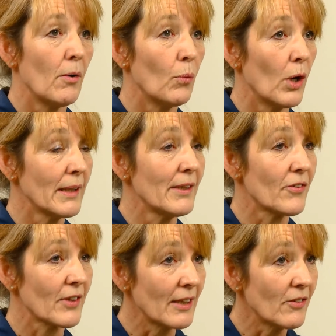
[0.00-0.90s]
1 is
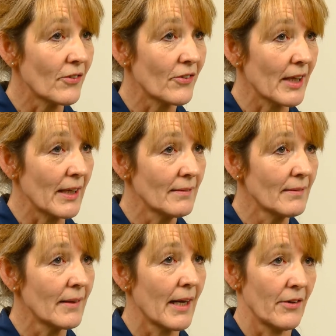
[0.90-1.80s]
skin to skin,
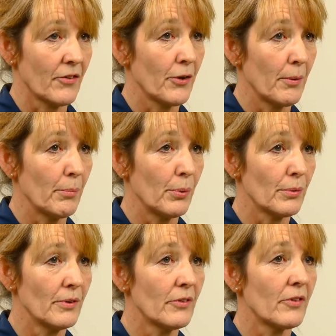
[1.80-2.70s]
and it's so
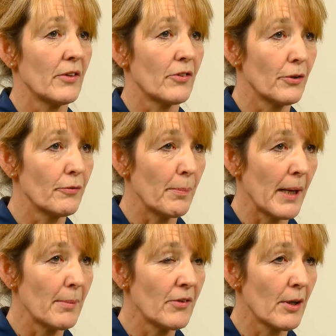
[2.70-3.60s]
important. It's good for
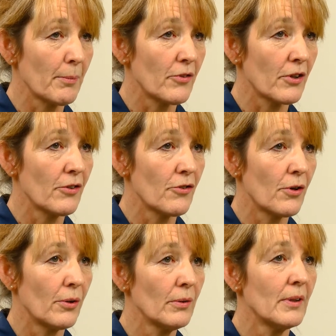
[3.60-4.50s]
baby's temperature
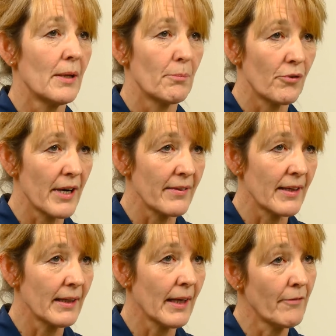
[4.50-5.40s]
control,
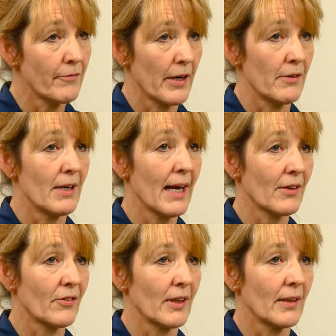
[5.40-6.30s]
breathing, and very
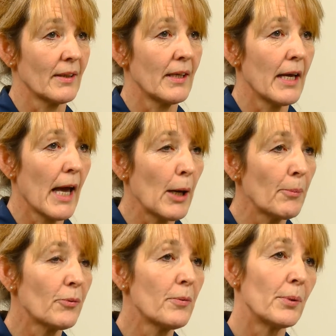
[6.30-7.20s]
relaxing. It
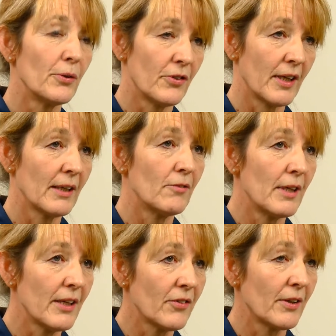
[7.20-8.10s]
helps with bonding and
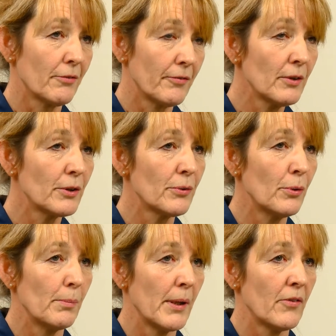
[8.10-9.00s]
releasing feel-good
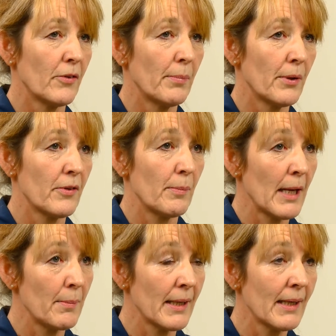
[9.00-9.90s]
hormones in both the
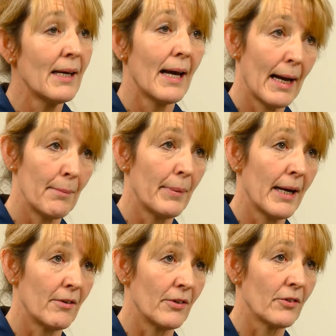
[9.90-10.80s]
baby and
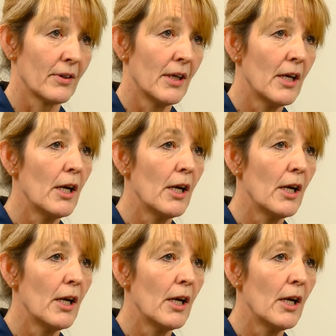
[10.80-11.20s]
parent.